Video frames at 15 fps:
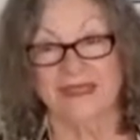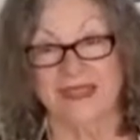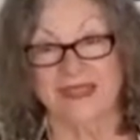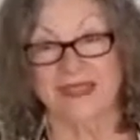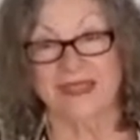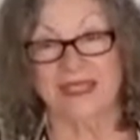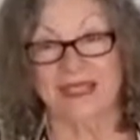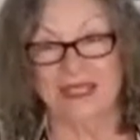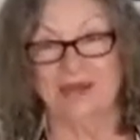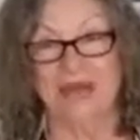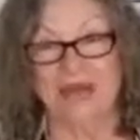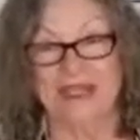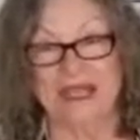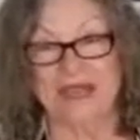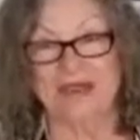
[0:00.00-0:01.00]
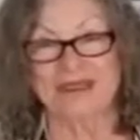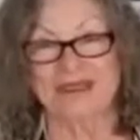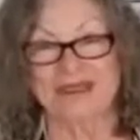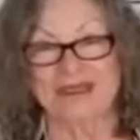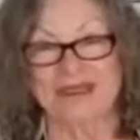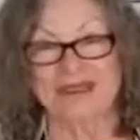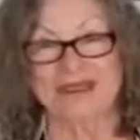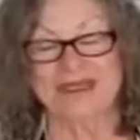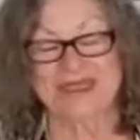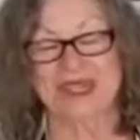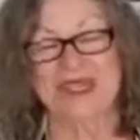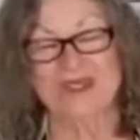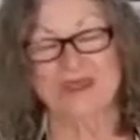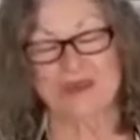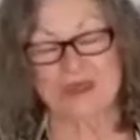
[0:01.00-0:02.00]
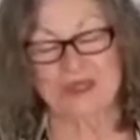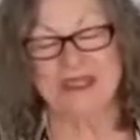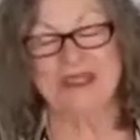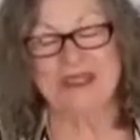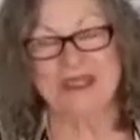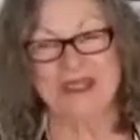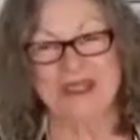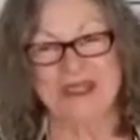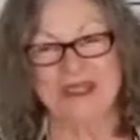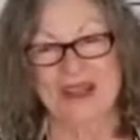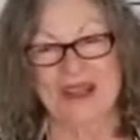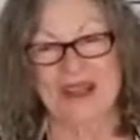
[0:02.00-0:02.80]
Get that ebook now. Thanks for being here.